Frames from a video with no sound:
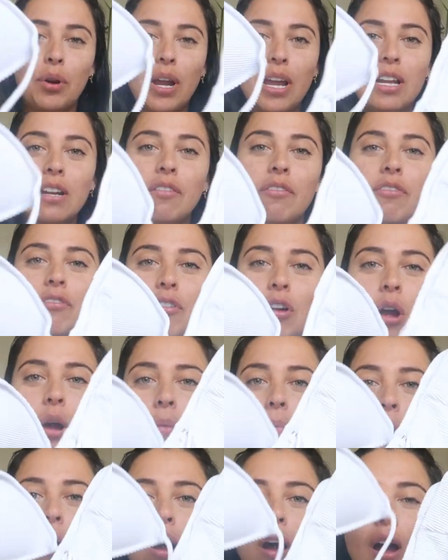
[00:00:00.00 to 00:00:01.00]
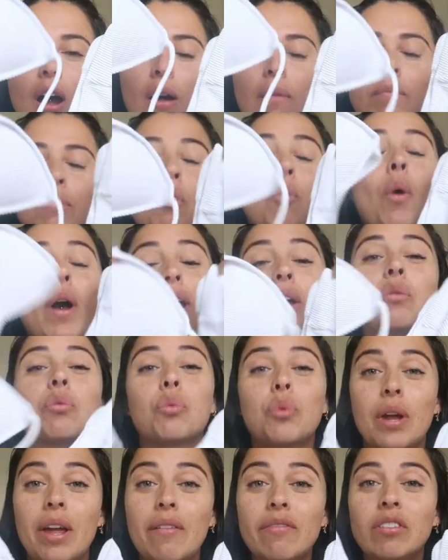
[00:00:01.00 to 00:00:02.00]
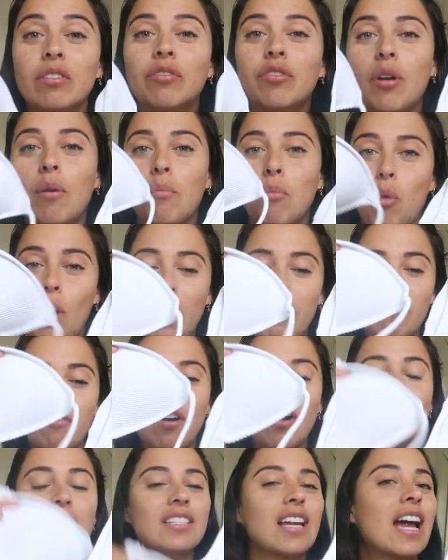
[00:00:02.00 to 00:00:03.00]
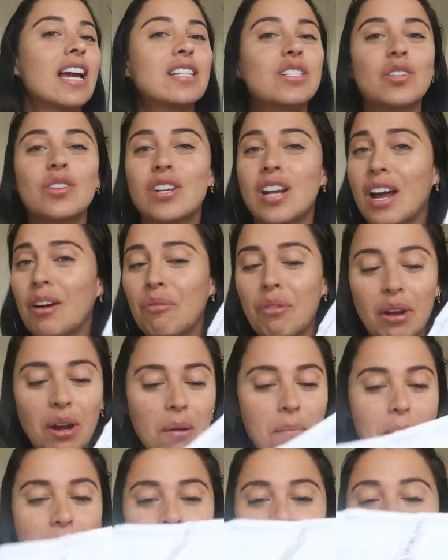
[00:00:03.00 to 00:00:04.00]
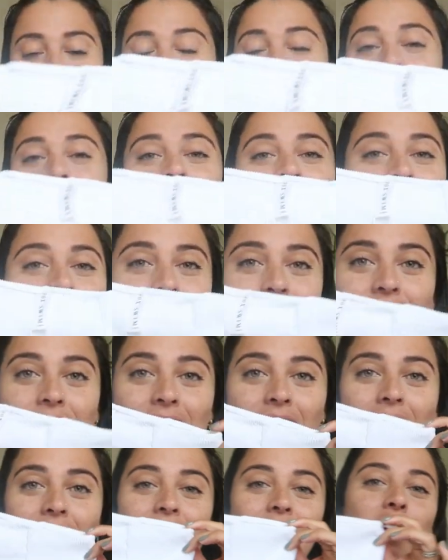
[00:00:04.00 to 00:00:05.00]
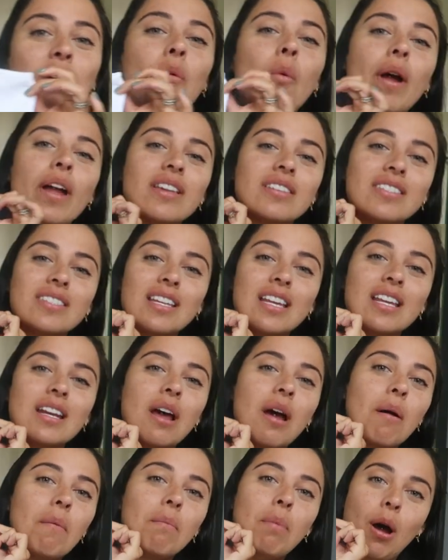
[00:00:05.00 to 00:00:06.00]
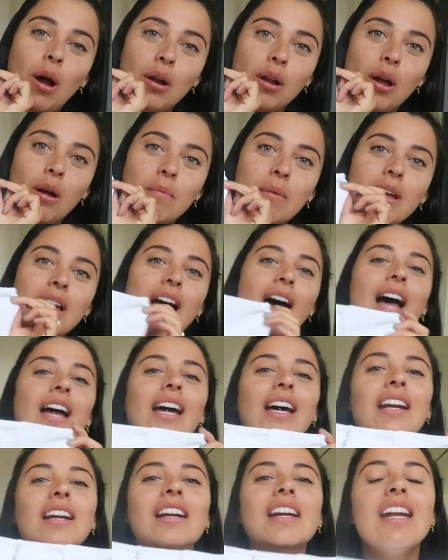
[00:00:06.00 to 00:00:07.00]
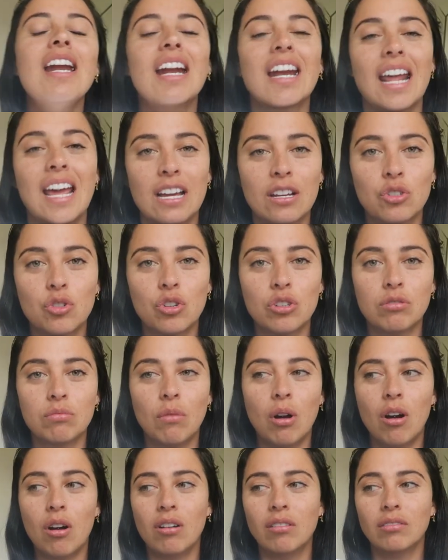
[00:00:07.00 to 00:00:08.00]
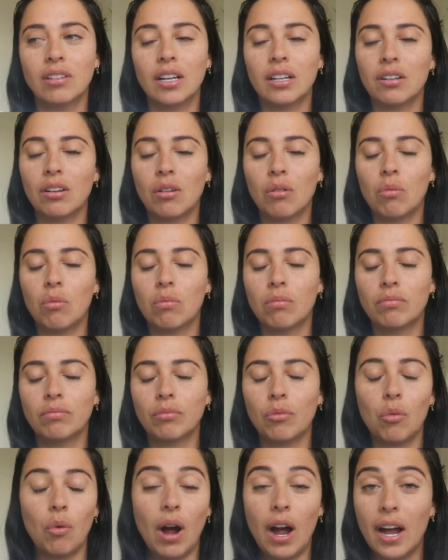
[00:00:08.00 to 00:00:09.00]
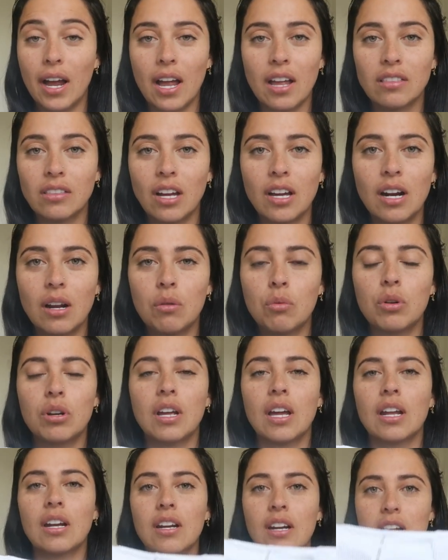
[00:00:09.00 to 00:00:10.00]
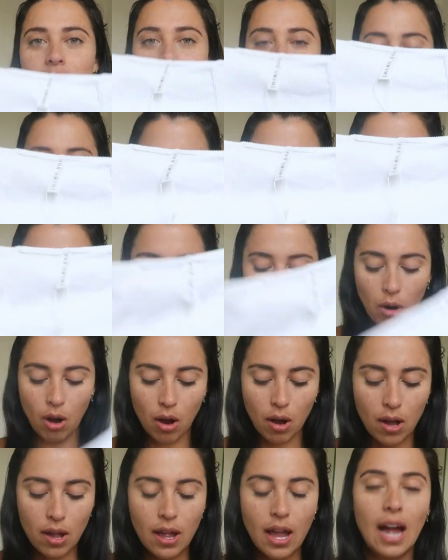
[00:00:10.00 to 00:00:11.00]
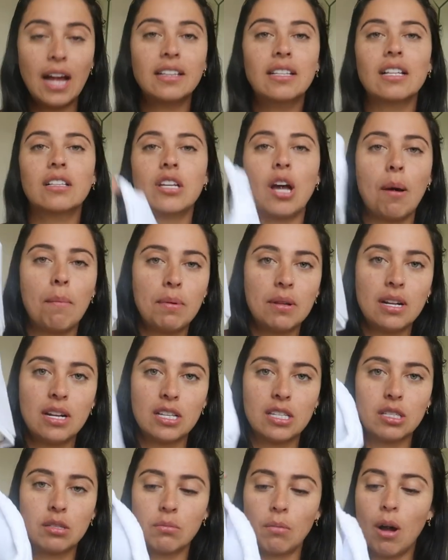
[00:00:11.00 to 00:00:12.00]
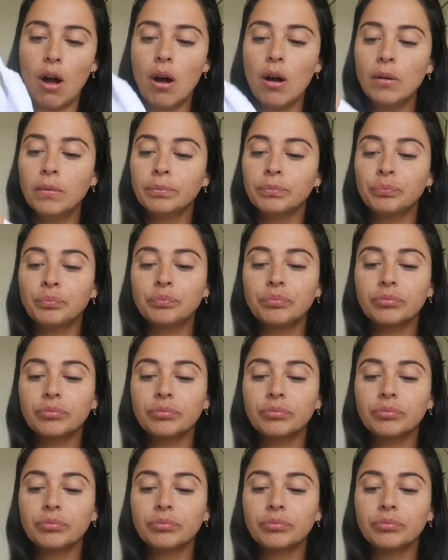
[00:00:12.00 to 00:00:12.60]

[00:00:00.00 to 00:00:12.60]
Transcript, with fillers: print from white ribbed from White Fox, I do not recommend this high-waisted bottom. I got it in an extra small. I don't know why I thought I would get it in an extra small, and the top in a small.